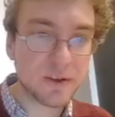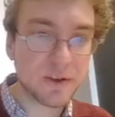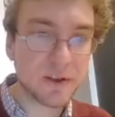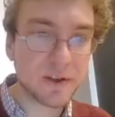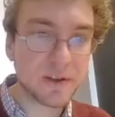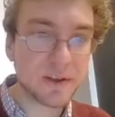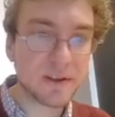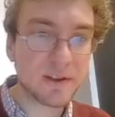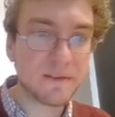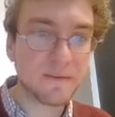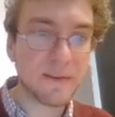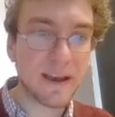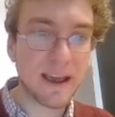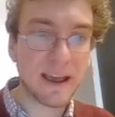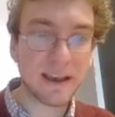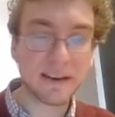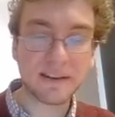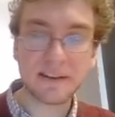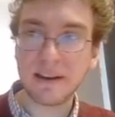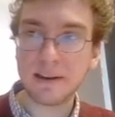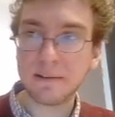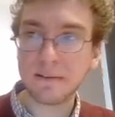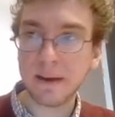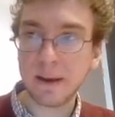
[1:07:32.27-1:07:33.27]
is just the
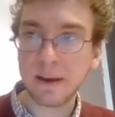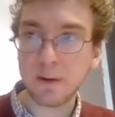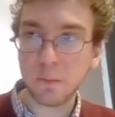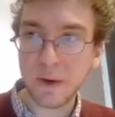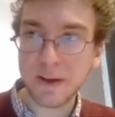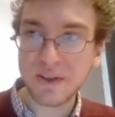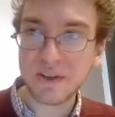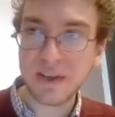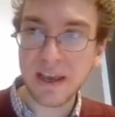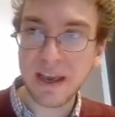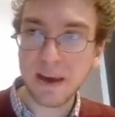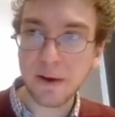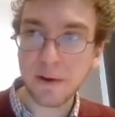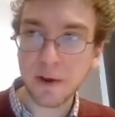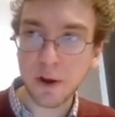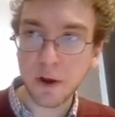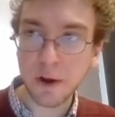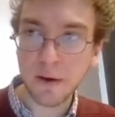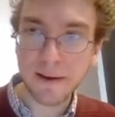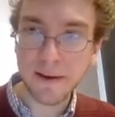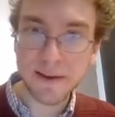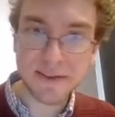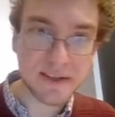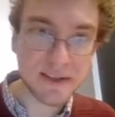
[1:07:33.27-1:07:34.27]
fact that if I rescale
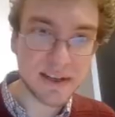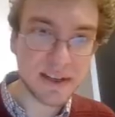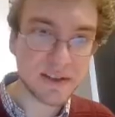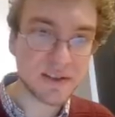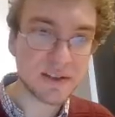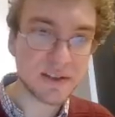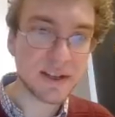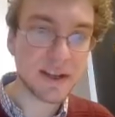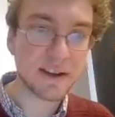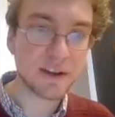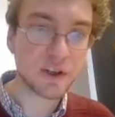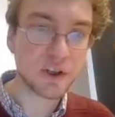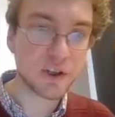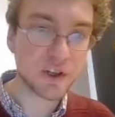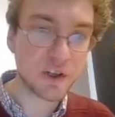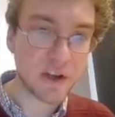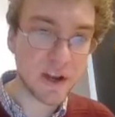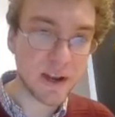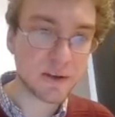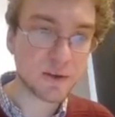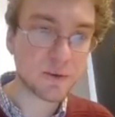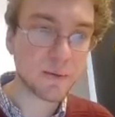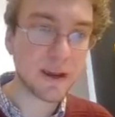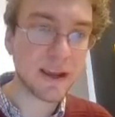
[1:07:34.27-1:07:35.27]
currencies, the
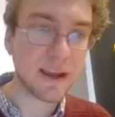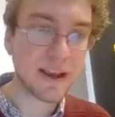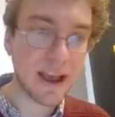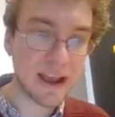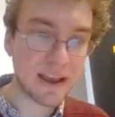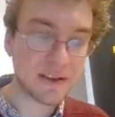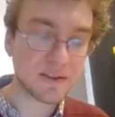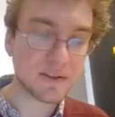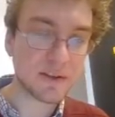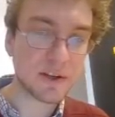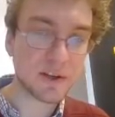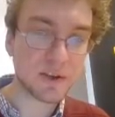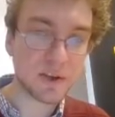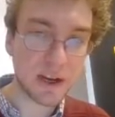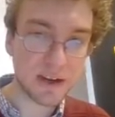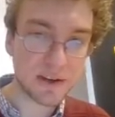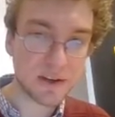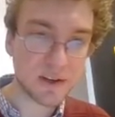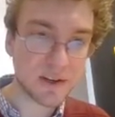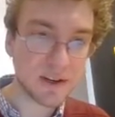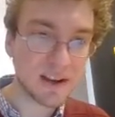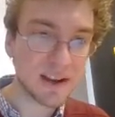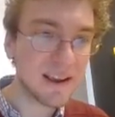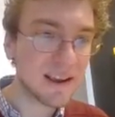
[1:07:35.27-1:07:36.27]
exchange rate has to
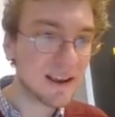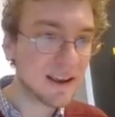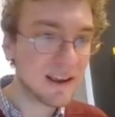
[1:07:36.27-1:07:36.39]
change.